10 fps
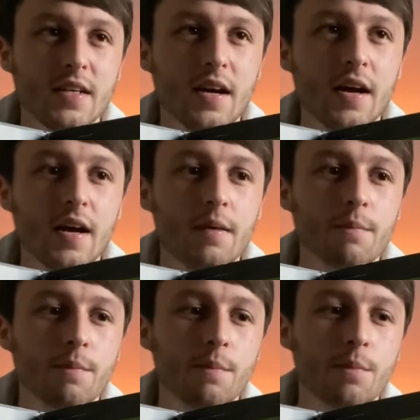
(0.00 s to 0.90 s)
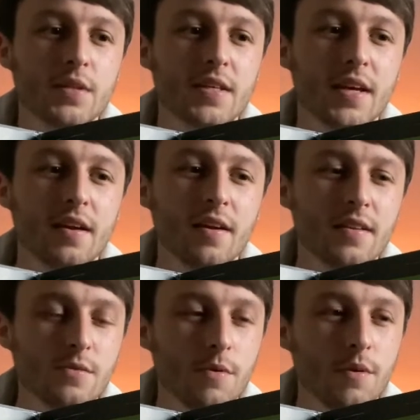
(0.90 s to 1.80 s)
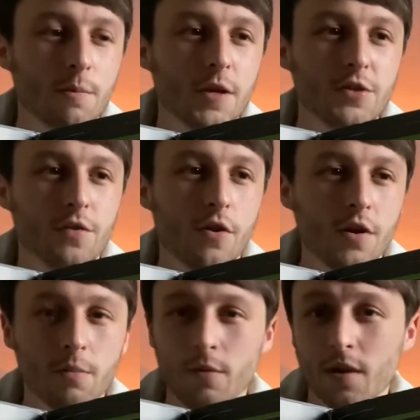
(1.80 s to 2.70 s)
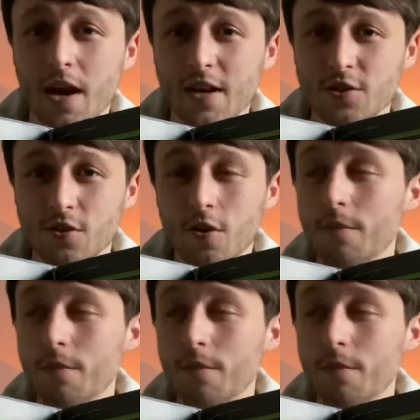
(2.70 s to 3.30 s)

particularly there's a bit with a pitchfork and a bit with a hacksaw.